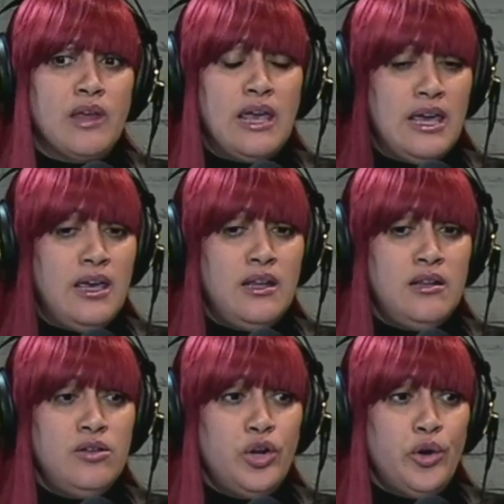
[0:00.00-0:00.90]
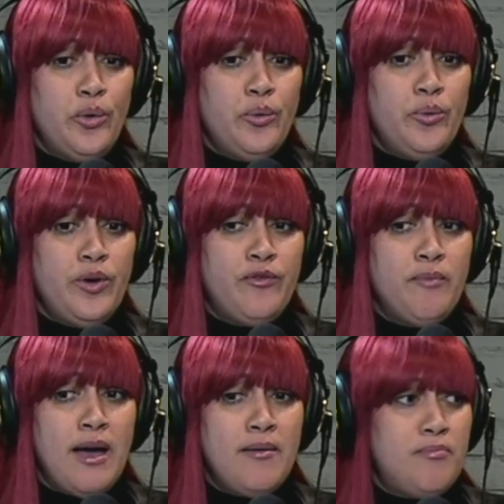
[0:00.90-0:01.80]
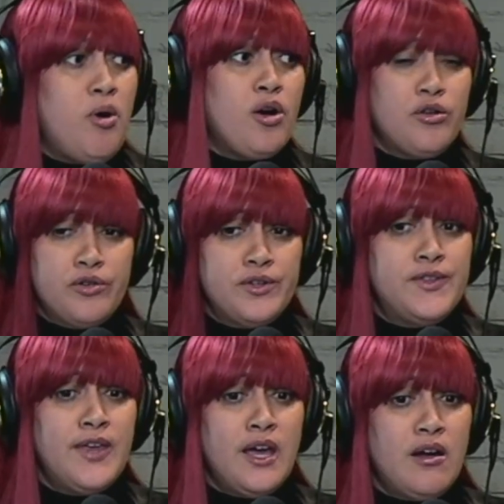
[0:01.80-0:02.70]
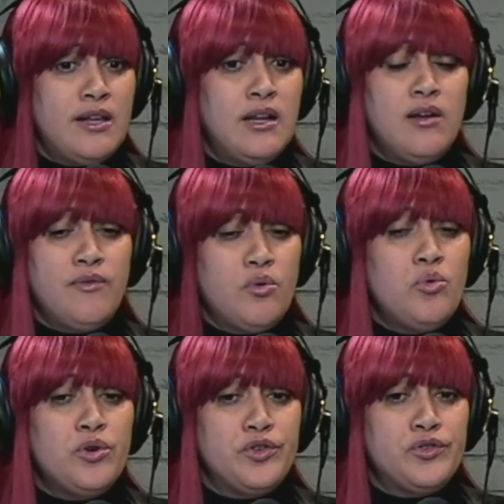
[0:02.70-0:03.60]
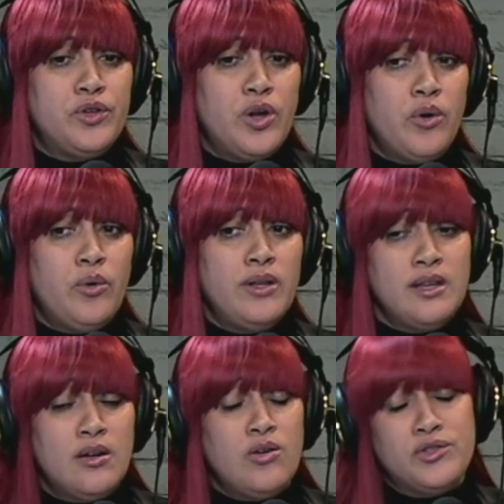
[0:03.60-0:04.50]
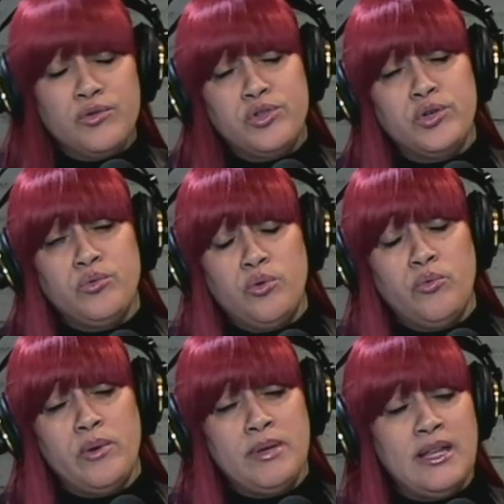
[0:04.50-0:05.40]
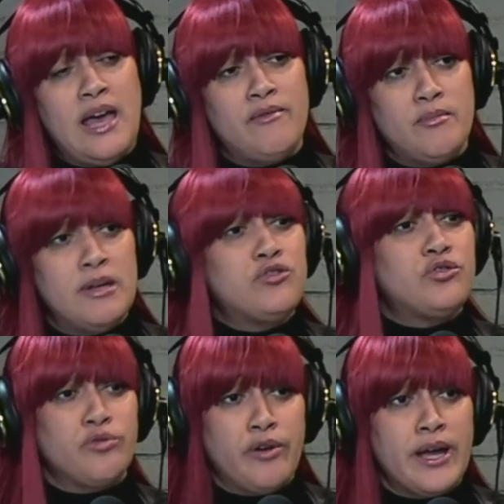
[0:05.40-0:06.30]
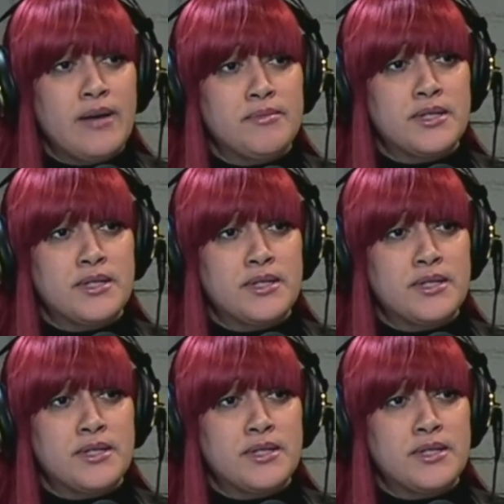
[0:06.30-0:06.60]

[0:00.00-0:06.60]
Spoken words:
if my partner is there, then of course, and then also too, women having menstrual cramps.